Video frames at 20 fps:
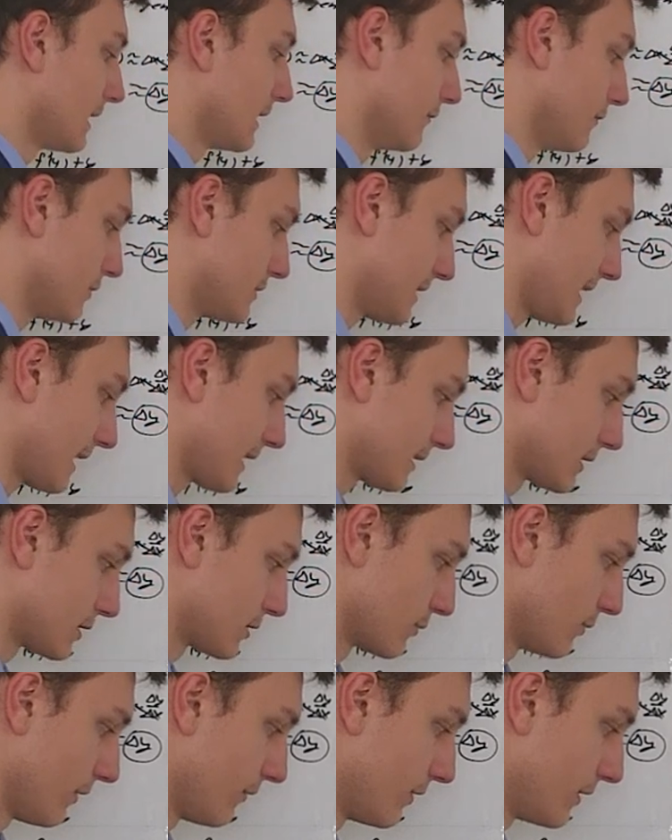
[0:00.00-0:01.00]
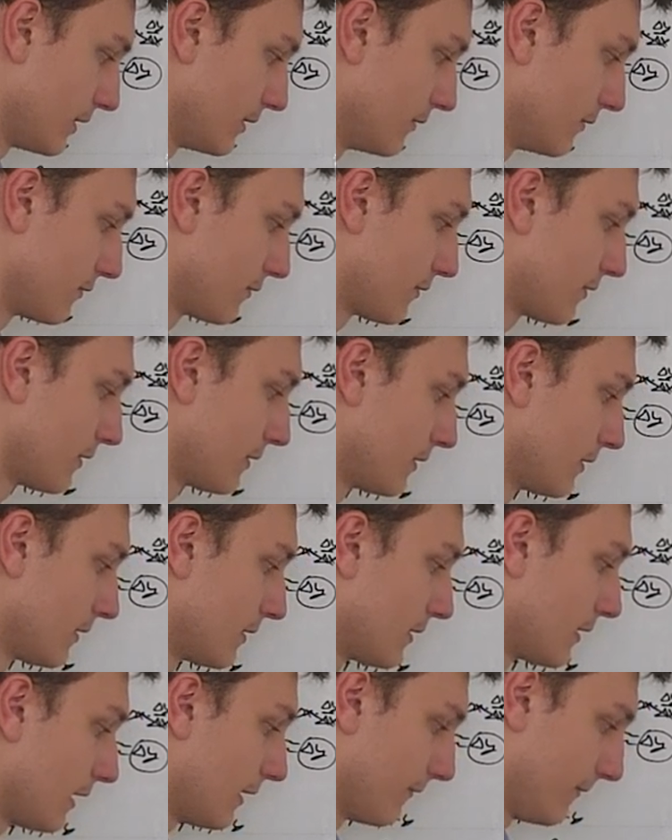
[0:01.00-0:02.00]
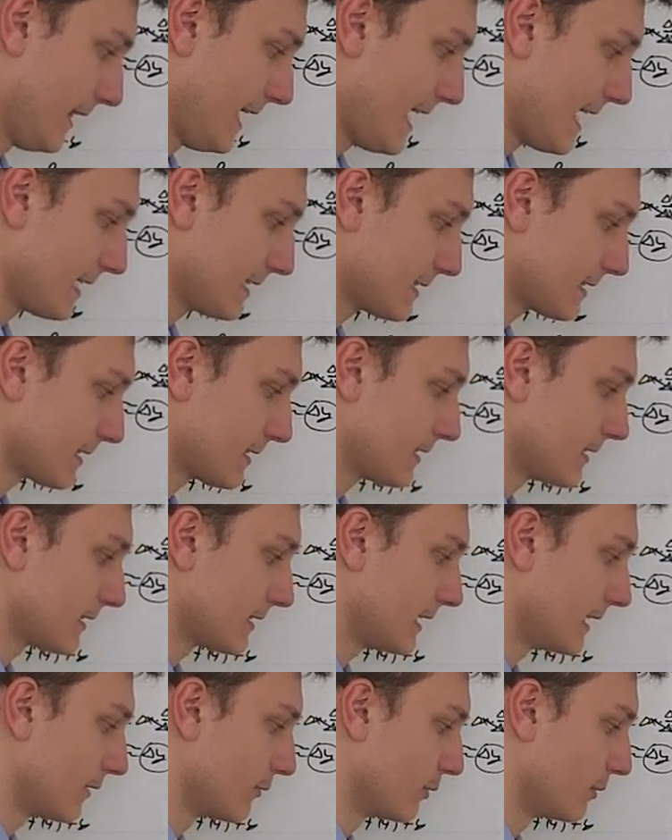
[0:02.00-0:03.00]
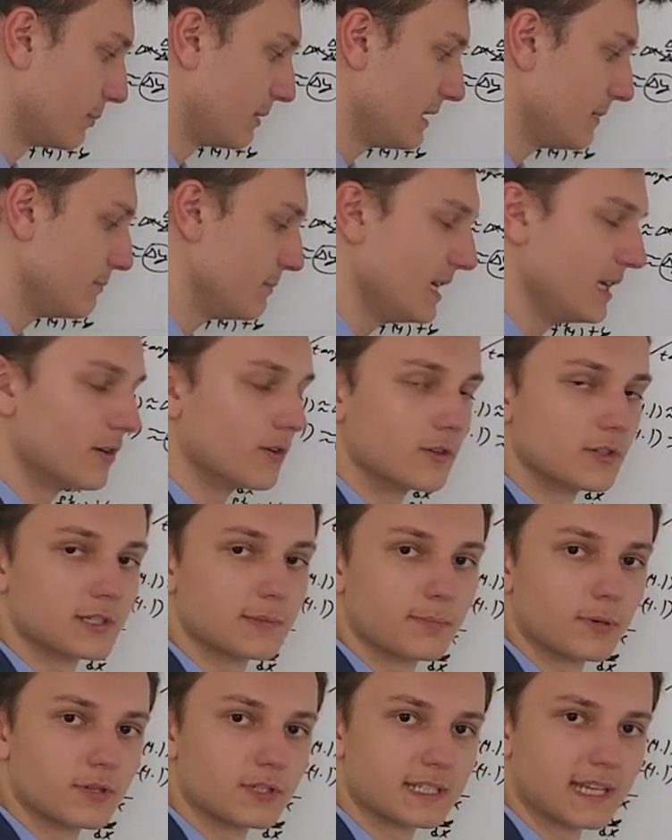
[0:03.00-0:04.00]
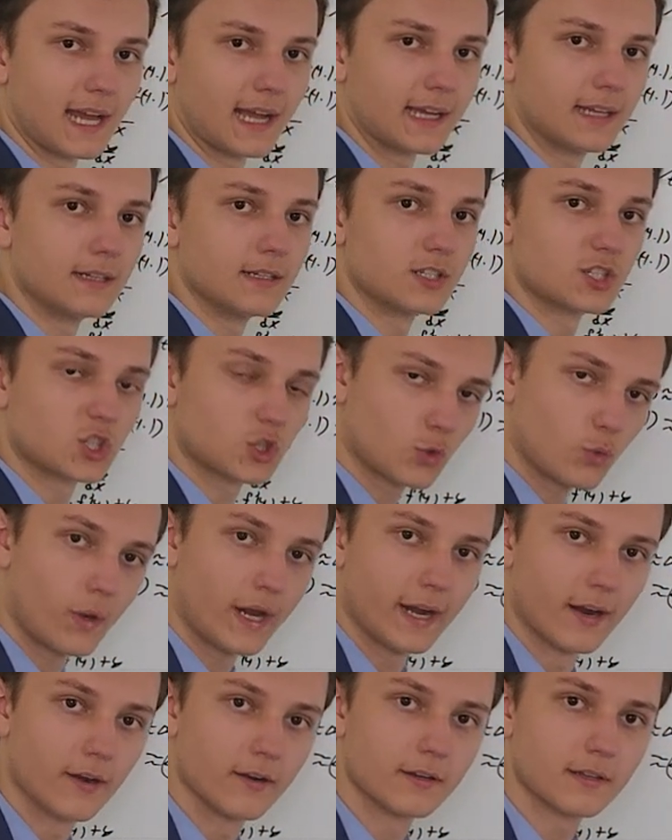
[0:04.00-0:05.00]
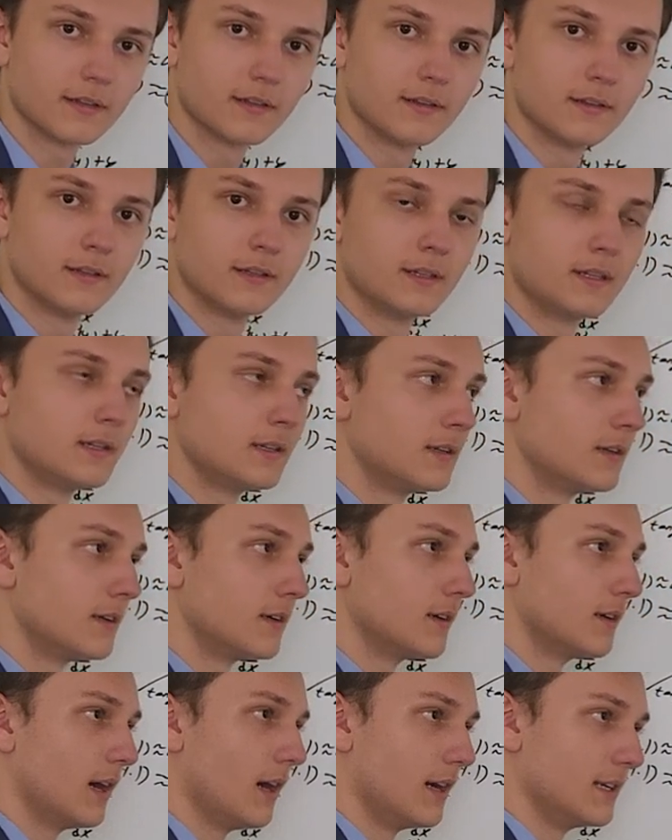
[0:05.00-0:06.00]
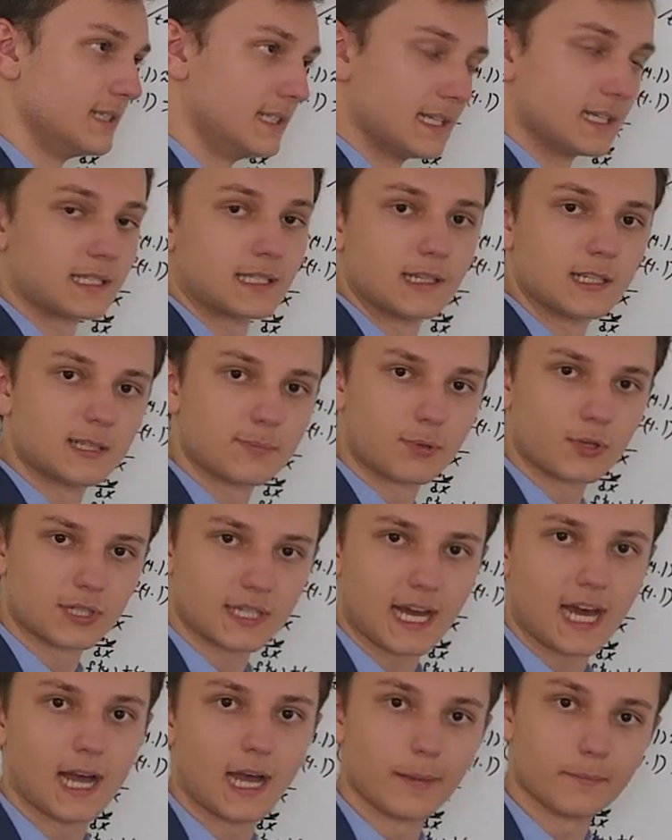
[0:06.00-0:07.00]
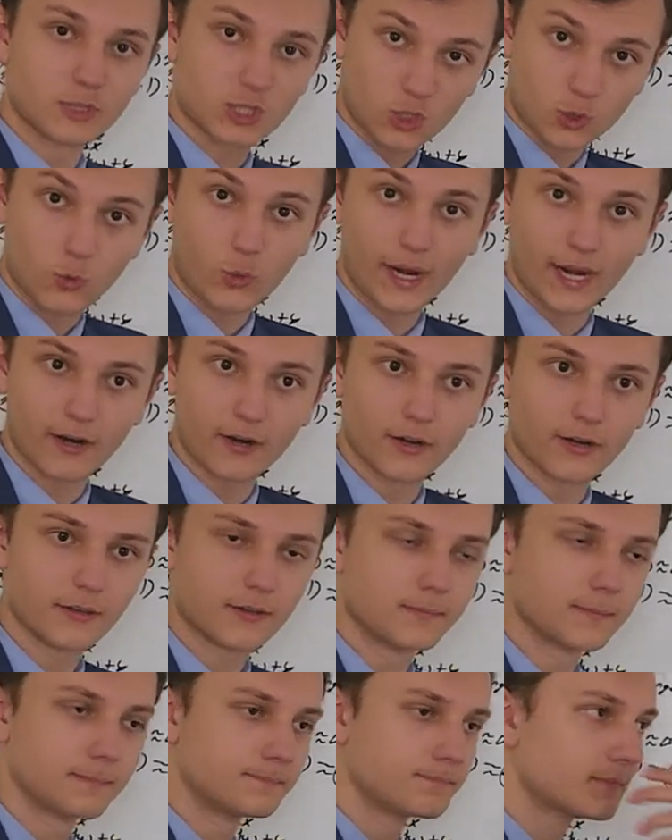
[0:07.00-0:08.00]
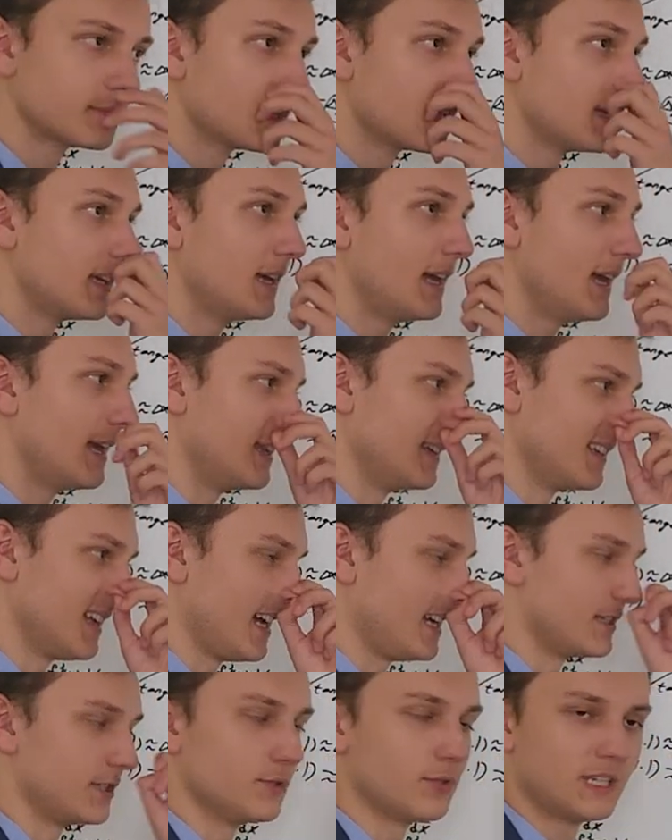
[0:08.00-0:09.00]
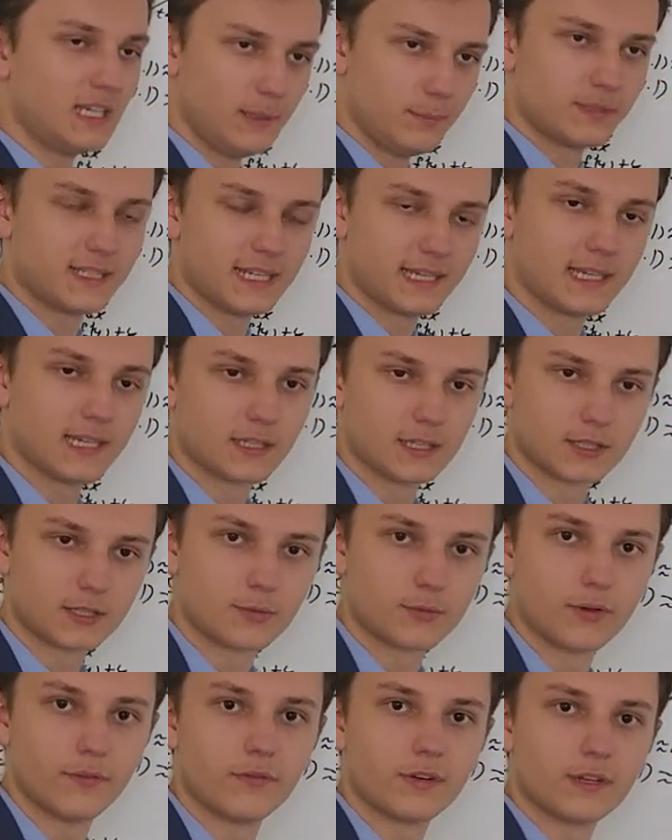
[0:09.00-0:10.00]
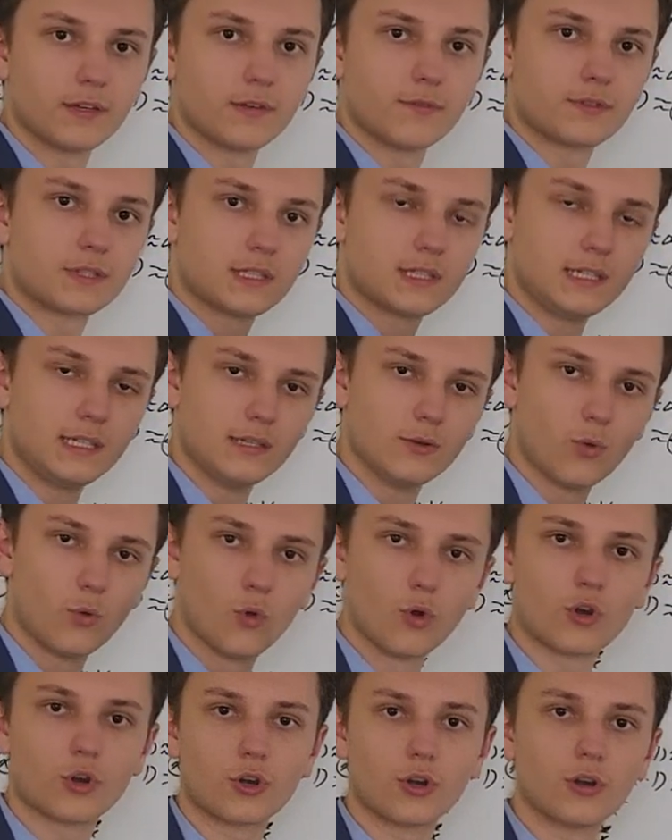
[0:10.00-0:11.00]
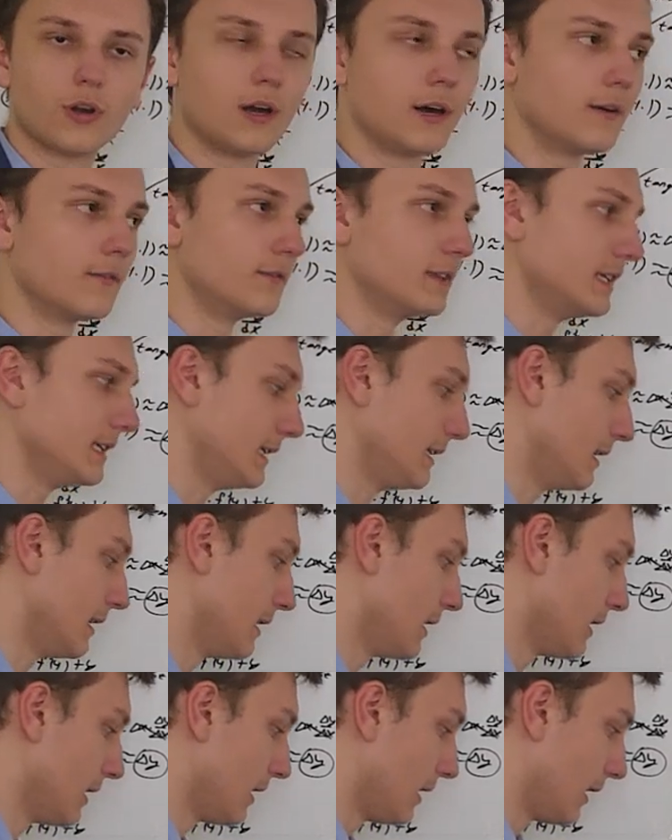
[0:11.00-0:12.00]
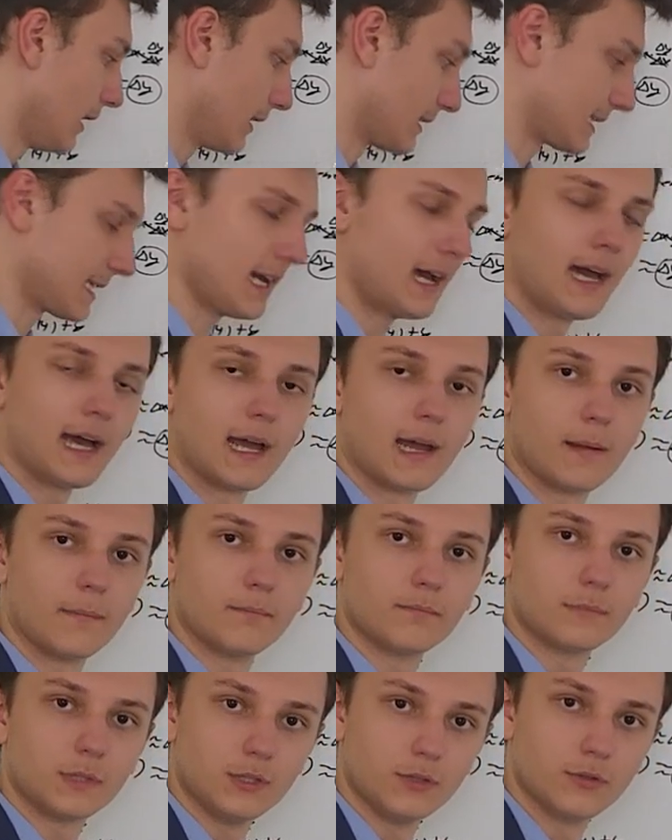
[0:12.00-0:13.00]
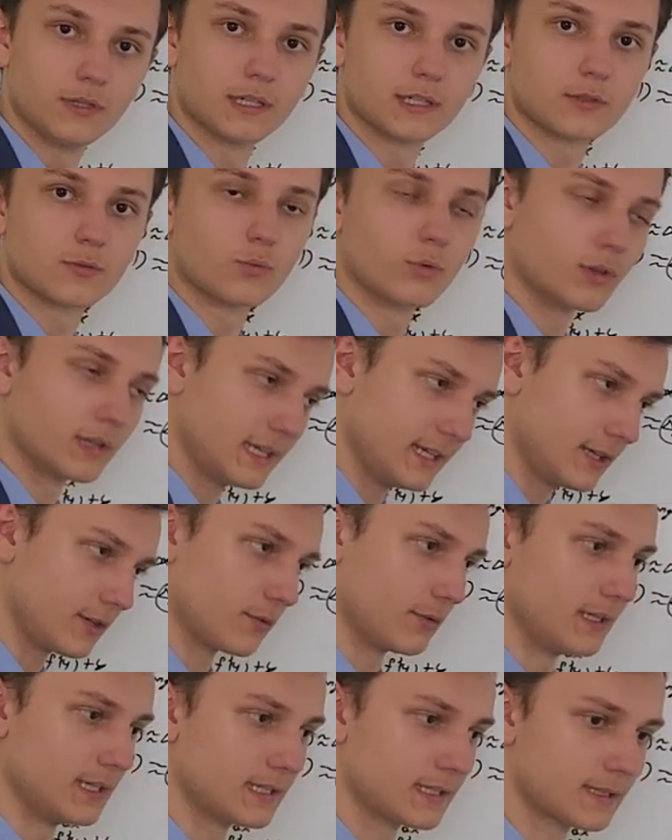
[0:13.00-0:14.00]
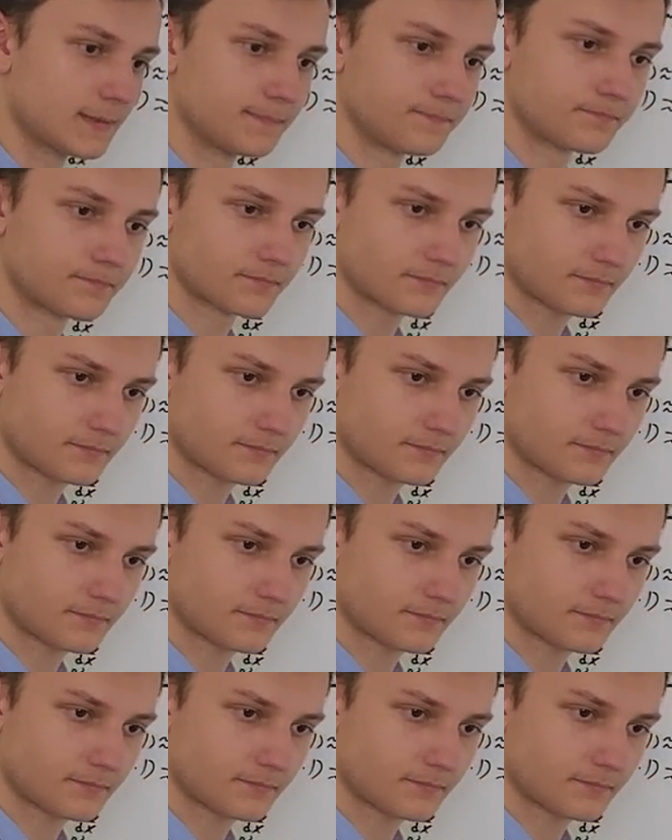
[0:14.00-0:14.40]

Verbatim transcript: If you take the derivative of that, then it would be meters per second squared, uh, distance per time squared. And as you keep taking the derivatives, the order of the uh, time unit will increase.